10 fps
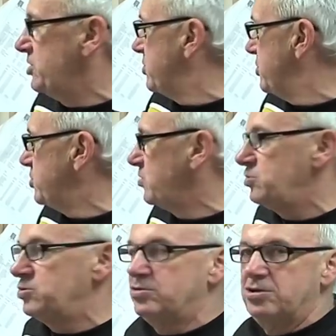the system
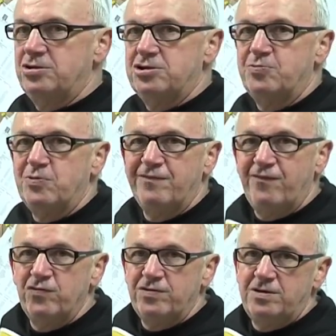so they're used to playing
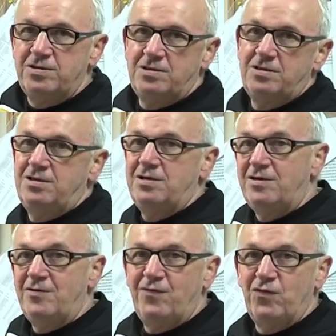4-3-3,
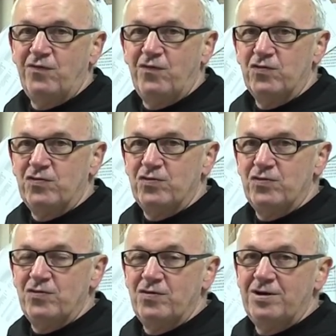
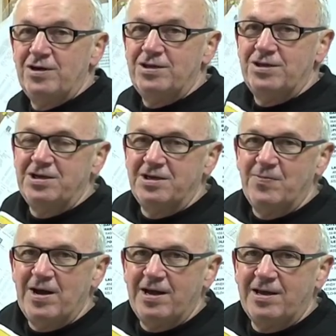4-4-2, 3 at the
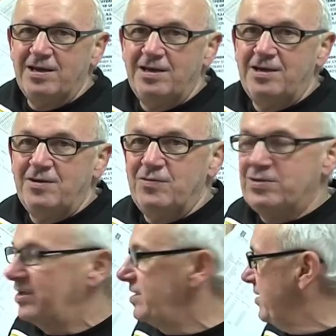back. We
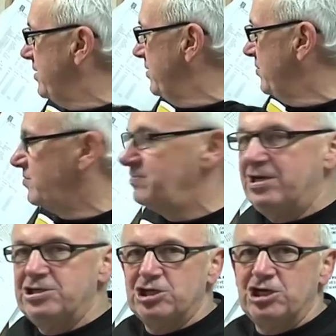try to, you know,
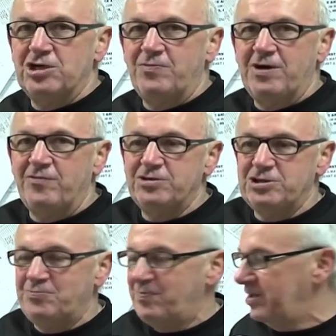educate them that way,
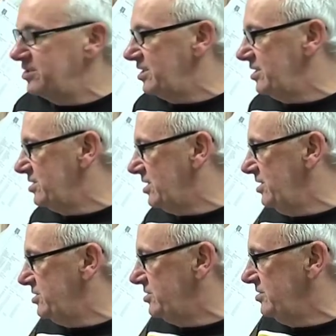see part of their
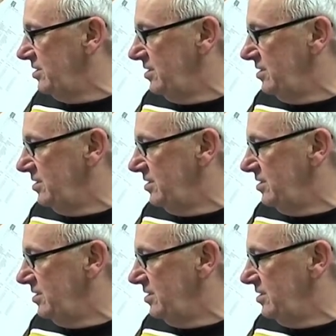education.